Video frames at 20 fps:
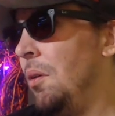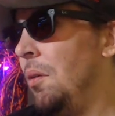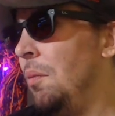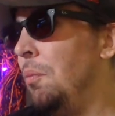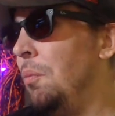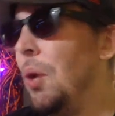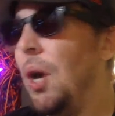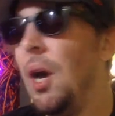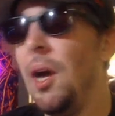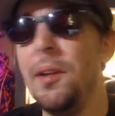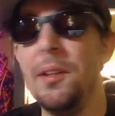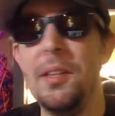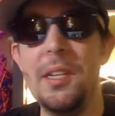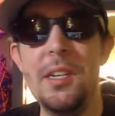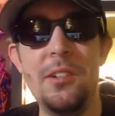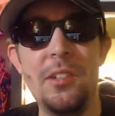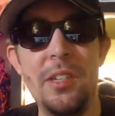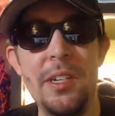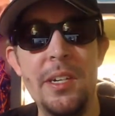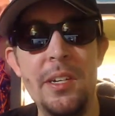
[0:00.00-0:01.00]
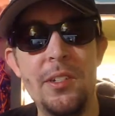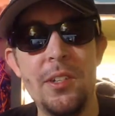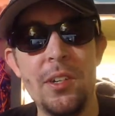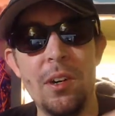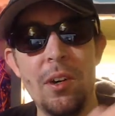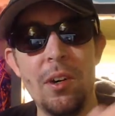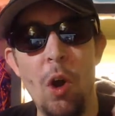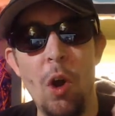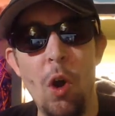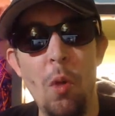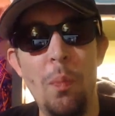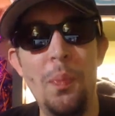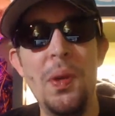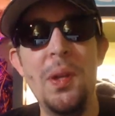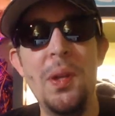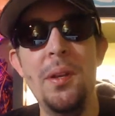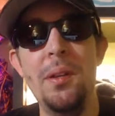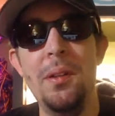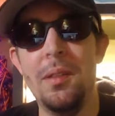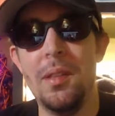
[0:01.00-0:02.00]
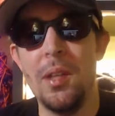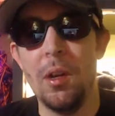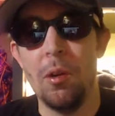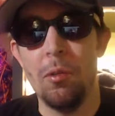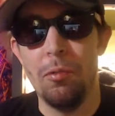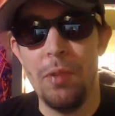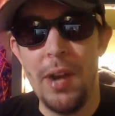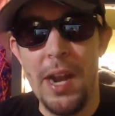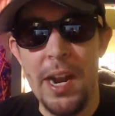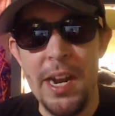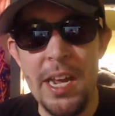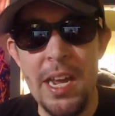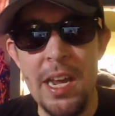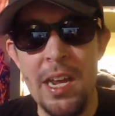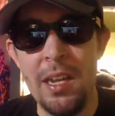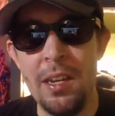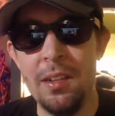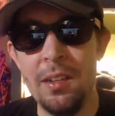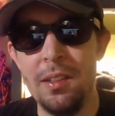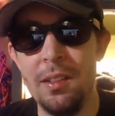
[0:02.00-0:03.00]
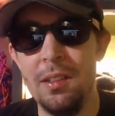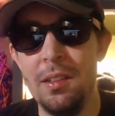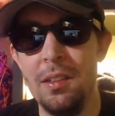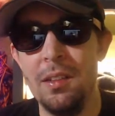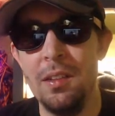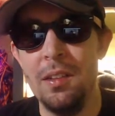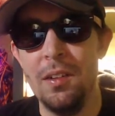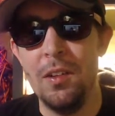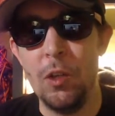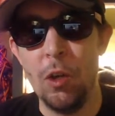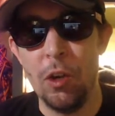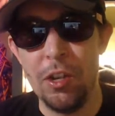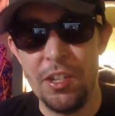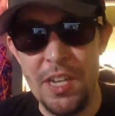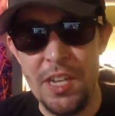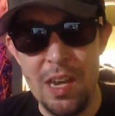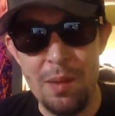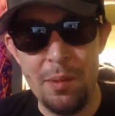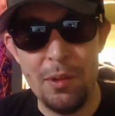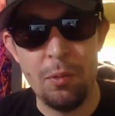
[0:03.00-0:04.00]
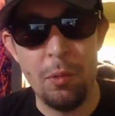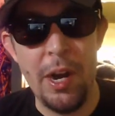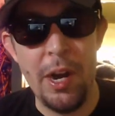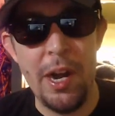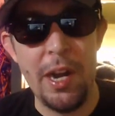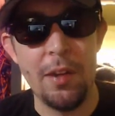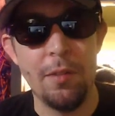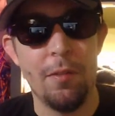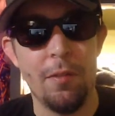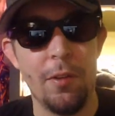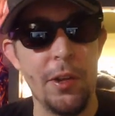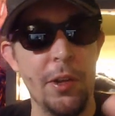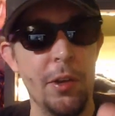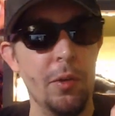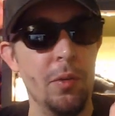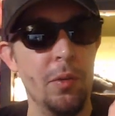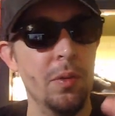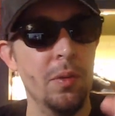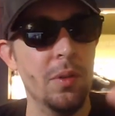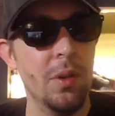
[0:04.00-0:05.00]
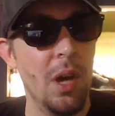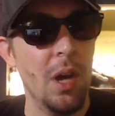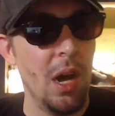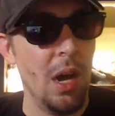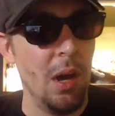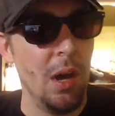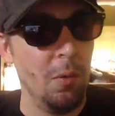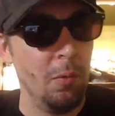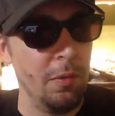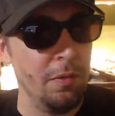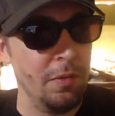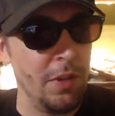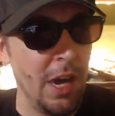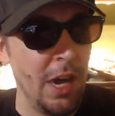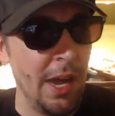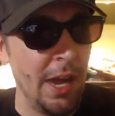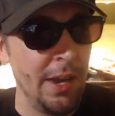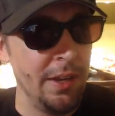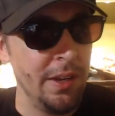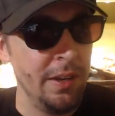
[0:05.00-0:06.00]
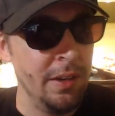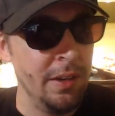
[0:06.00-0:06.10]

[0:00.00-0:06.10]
But these leagues are open. They're ready. Your team is waiting for you. We've got,